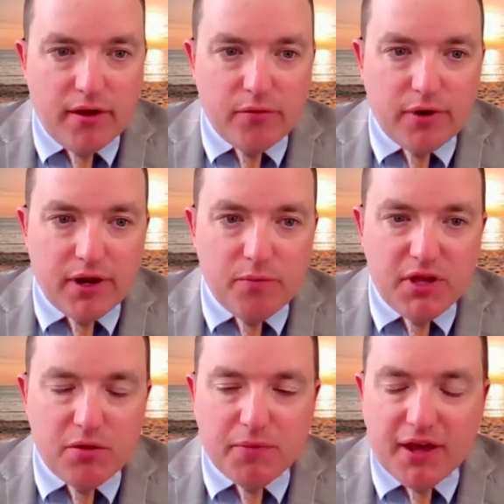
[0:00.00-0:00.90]
and what I
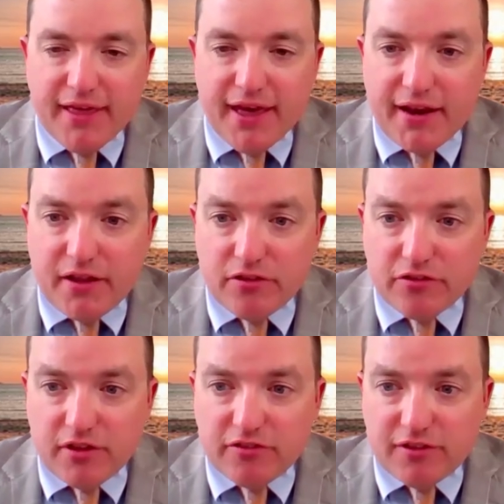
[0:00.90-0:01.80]
mean by that
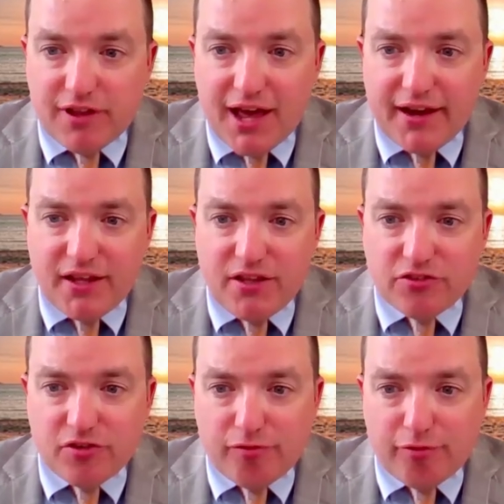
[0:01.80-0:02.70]
is it's a lot
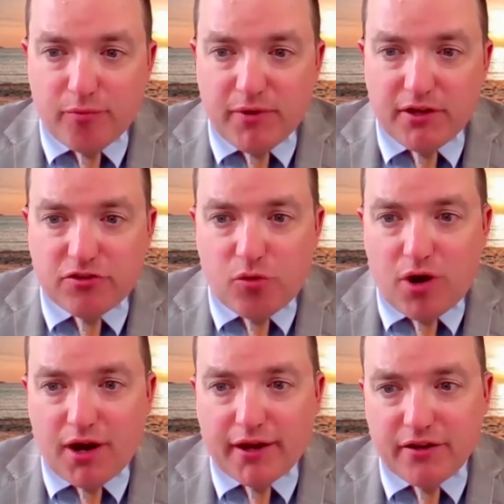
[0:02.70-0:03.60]
easier for me to
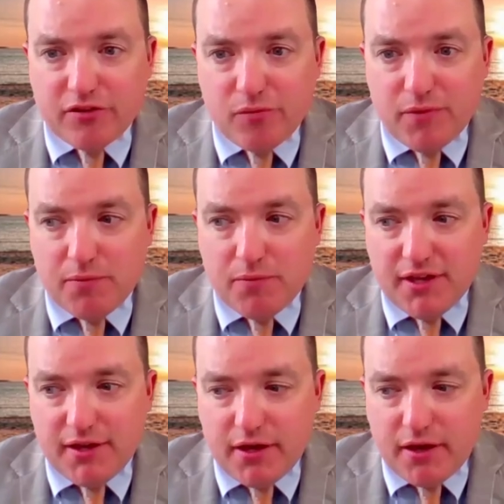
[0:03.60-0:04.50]
walk into
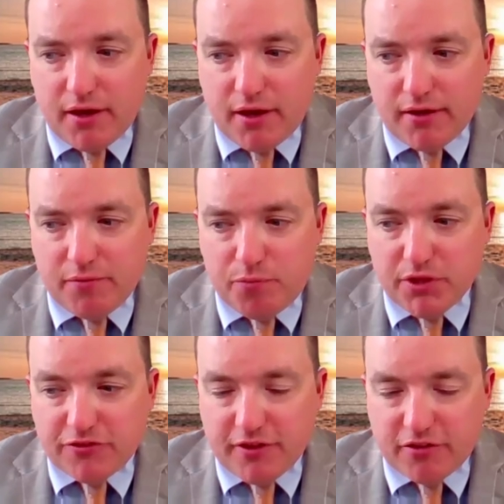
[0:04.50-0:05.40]
maybe a
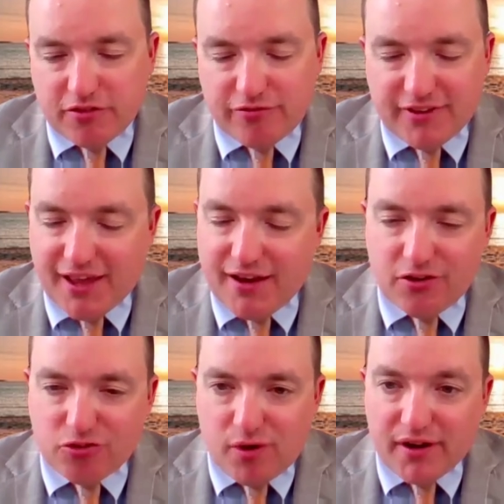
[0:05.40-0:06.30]
business of 10 to
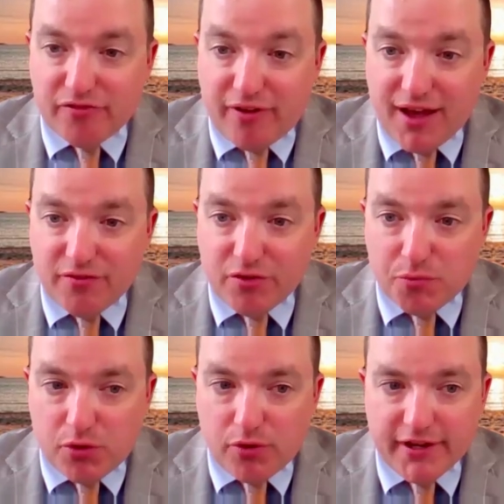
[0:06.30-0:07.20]
25
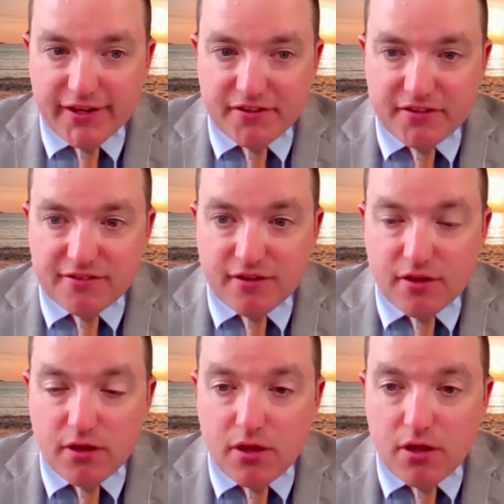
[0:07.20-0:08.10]
employees
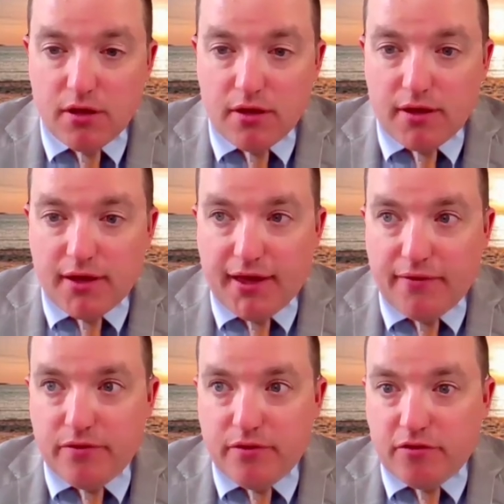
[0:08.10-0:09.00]

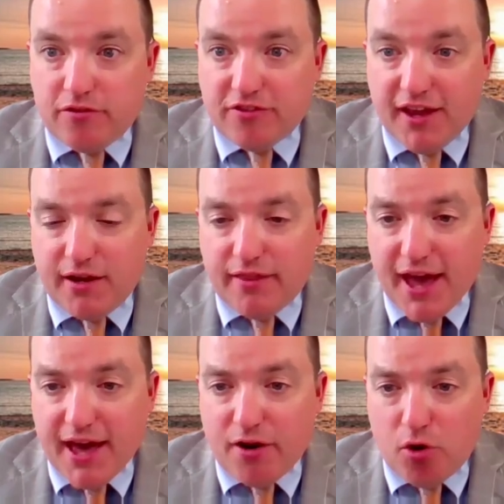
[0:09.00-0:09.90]
and say to
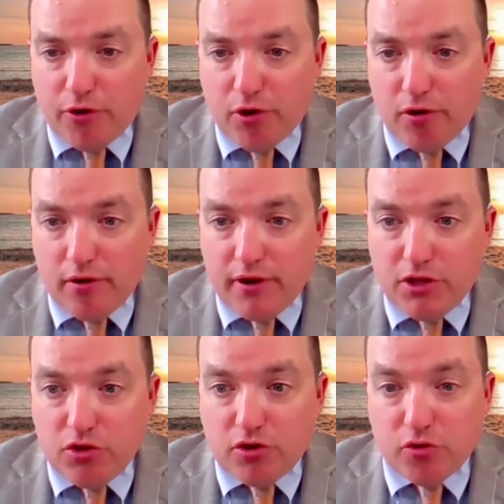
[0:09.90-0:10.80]
that owner,
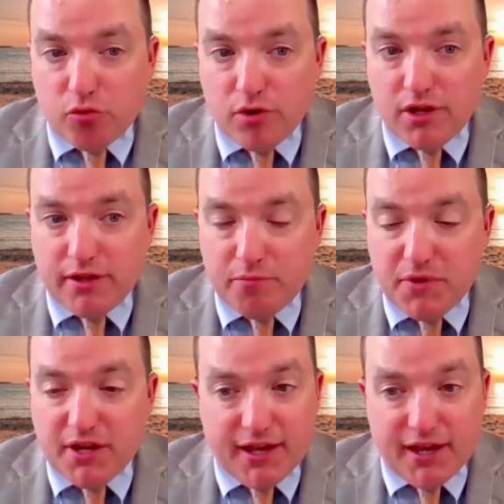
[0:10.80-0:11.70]
you can really
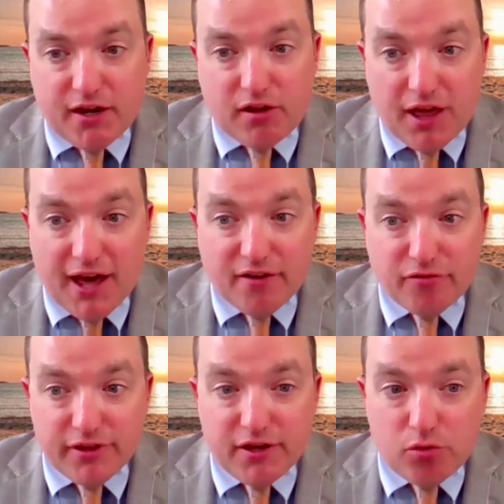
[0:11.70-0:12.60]
mitigate a lot of
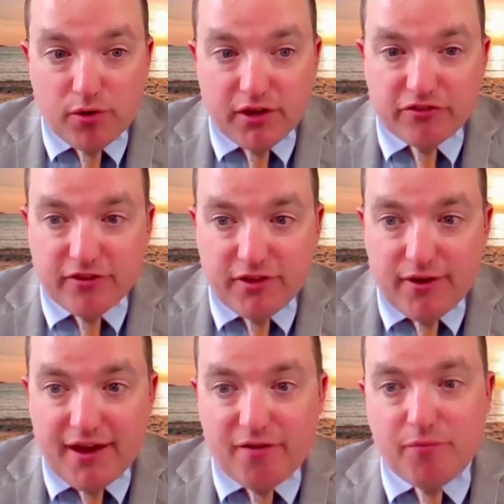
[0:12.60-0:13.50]
legal risks that you
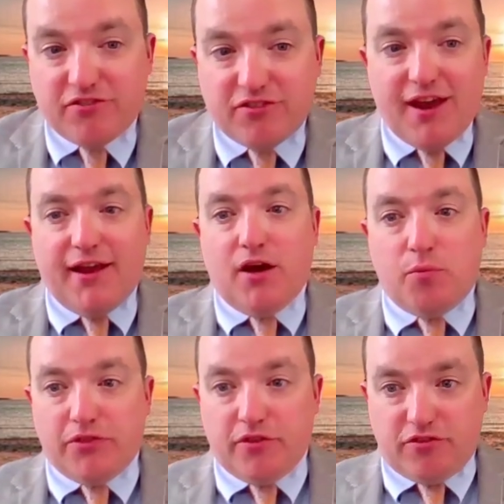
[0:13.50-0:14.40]
have by signing
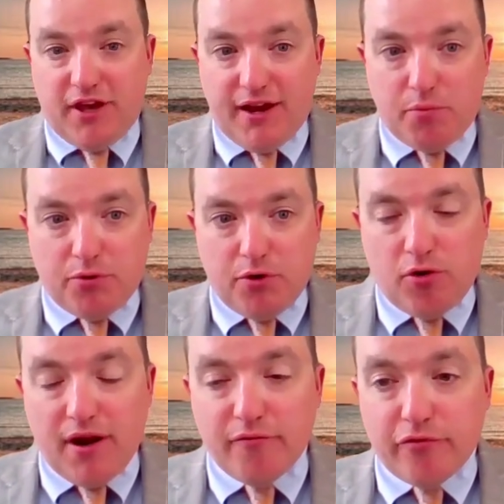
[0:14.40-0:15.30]
up with this kind of
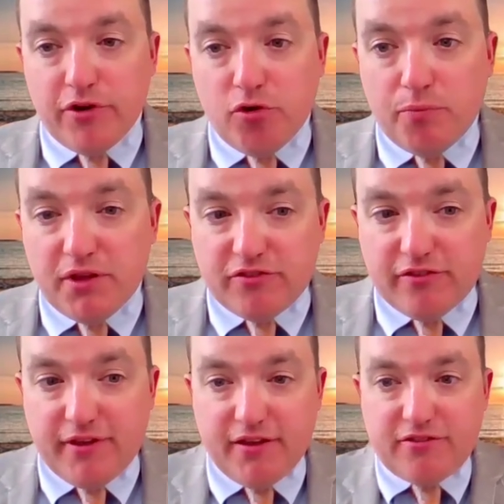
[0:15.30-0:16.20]
program for your
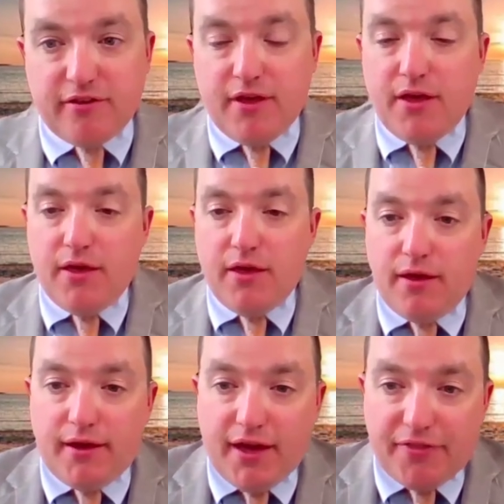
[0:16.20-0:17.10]
business,
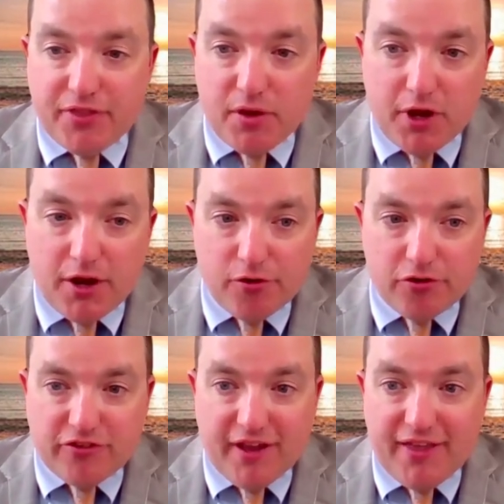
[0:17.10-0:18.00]
and get them to
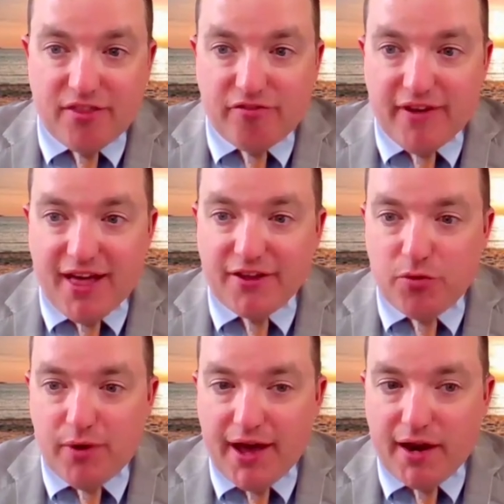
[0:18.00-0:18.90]
understand the
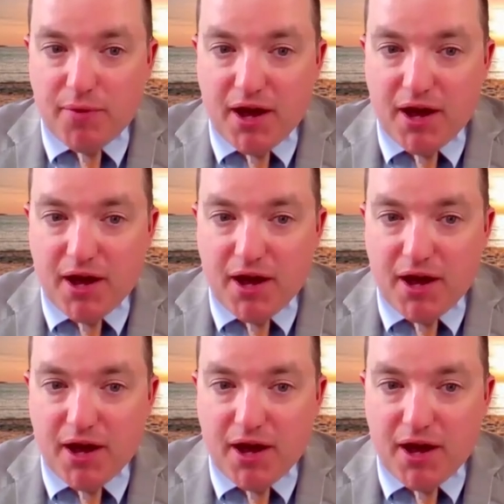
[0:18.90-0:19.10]
value add to